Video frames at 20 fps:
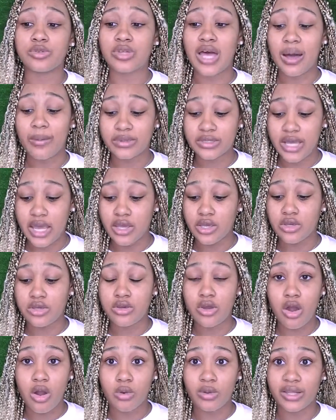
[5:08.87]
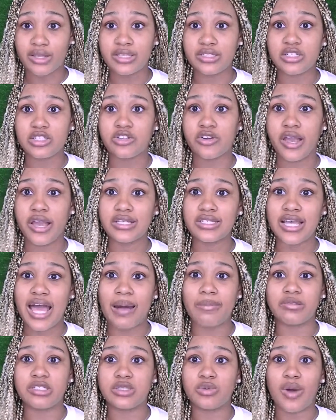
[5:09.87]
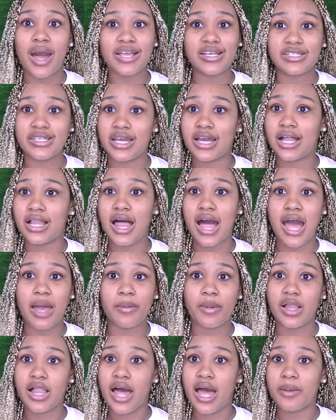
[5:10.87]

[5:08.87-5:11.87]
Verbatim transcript: So I was like, yo, like this is crazy. I was just watching it climb.